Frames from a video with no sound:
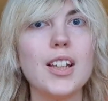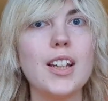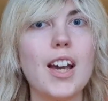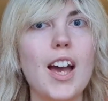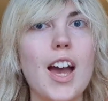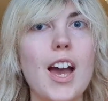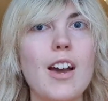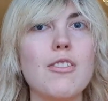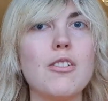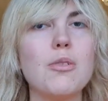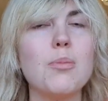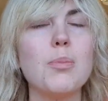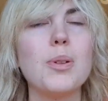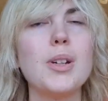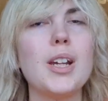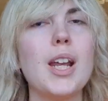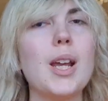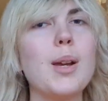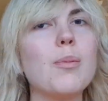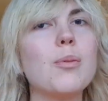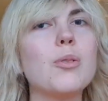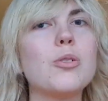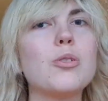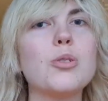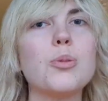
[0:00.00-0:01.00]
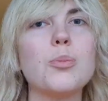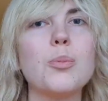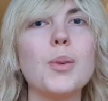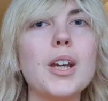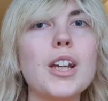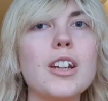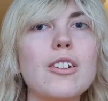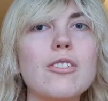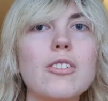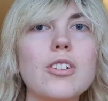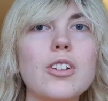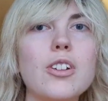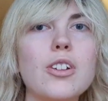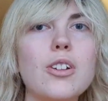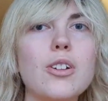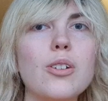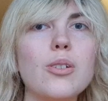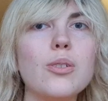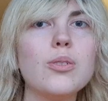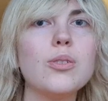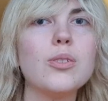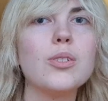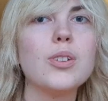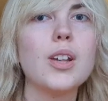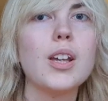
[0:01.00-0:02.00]
I haven't been able to make
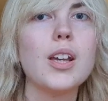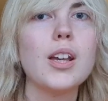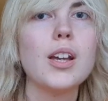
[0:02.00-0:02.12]
videos.